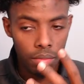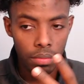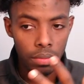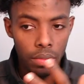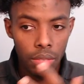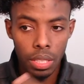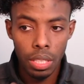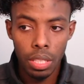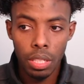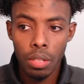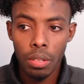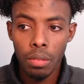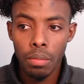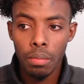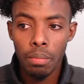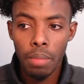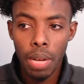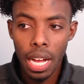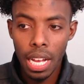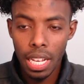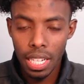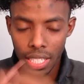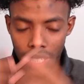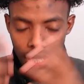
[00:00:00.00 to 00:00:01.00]
you know,
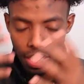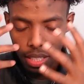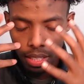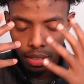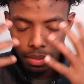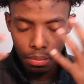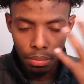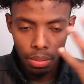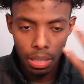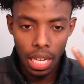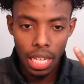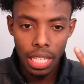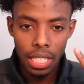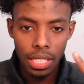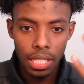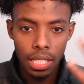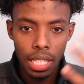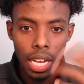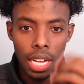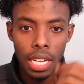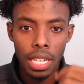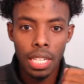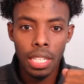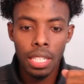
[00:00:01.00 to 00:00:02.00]
biased and
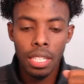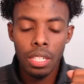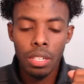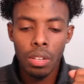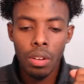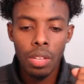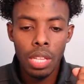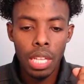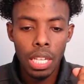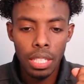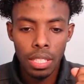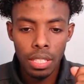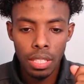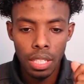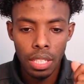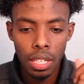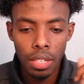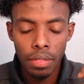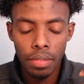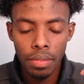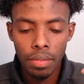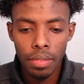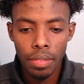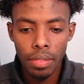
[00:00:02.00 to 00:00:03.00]
blindsided and all that
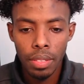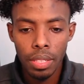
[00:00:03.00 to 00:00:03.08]
stuff.